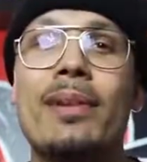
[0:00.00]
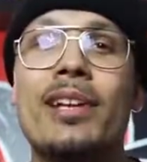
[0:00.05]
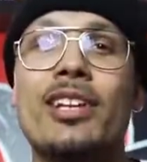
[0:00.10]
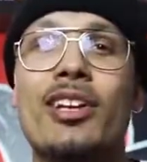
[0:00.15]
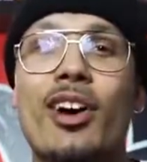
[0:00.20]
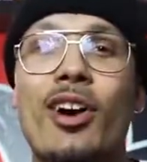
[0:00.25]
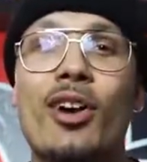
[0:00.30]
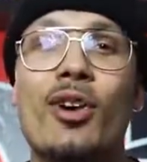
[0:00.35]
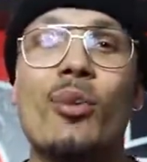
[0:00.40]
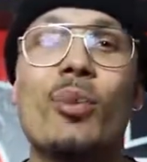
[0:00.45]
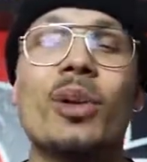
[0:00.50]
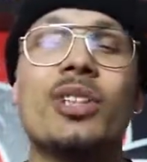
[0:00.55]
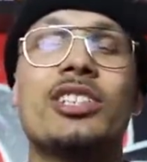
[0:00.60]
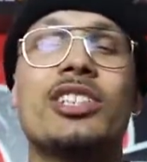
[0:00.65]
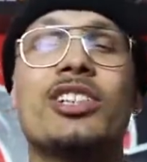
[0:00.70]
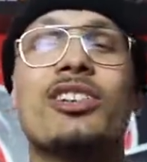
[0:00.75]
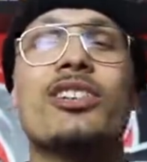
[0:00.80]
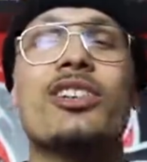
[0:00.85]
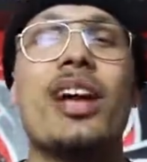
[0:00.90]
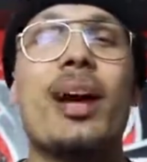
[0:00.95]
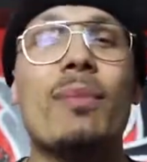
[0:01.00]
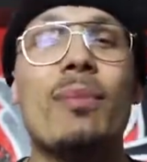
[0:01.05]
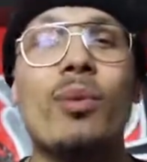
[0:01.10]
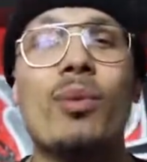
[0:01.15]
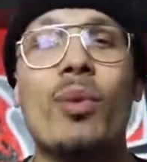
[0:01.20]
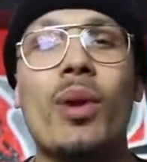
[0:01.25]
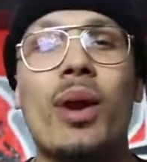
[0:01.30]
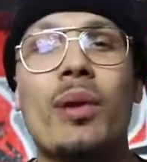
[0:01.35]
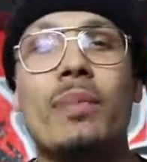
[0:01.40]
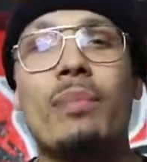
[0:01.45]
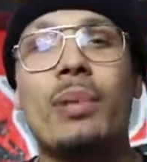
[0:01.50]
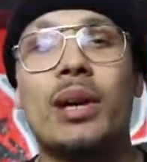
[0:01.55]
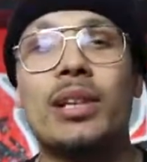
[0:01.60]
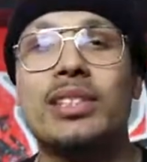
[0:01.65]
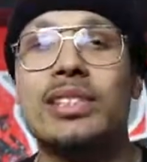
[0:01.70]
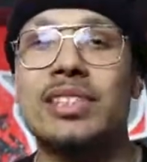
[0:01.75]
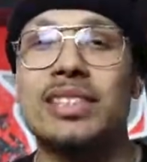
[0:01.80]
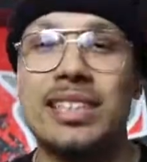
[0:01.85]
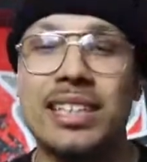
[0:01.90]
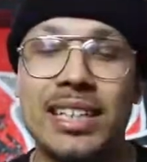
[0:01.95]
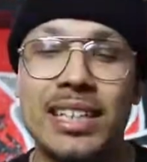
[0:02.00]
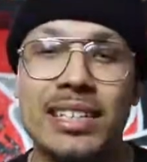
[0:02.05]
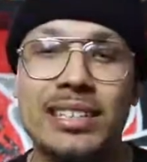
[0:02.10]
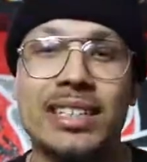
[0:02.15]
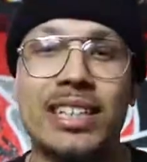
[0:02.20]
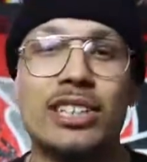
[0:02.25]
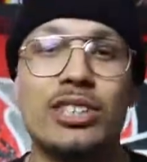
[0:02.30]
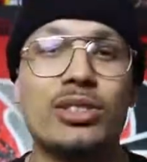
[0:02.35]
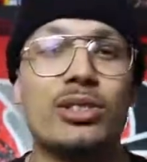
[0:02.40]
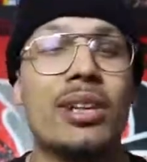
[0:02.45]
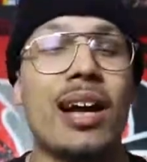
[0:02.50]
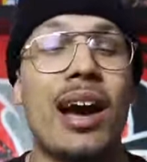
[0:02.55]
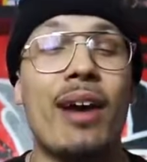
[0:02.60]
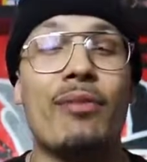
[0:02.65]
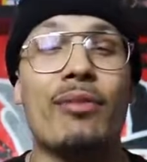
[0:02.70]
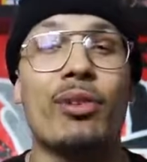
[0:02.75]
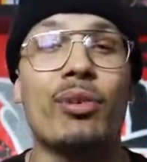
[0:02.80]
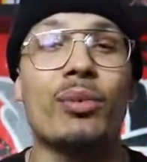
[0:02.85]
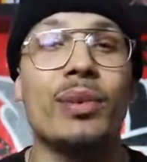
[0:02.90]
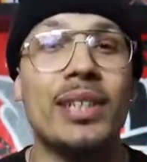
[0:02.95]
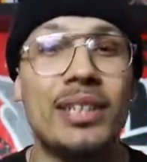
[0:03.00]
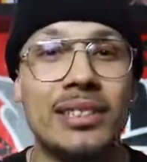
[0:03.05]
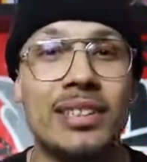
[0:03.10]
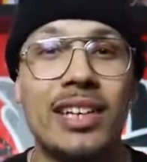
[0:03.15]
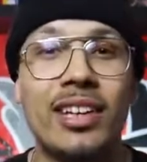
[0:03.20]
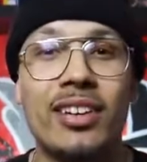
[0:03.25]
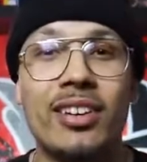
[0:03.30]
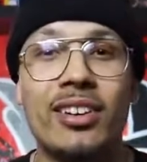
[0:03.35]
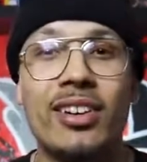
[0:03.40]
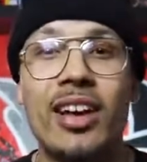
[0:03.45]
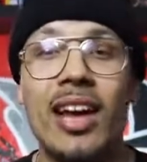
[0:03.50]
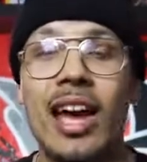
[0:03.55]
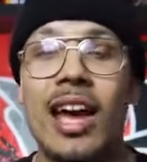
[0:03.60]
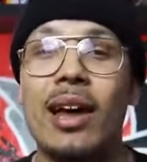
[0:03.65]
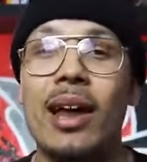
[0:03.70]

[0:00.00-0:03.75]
me know what your number one purchase is that you got for retail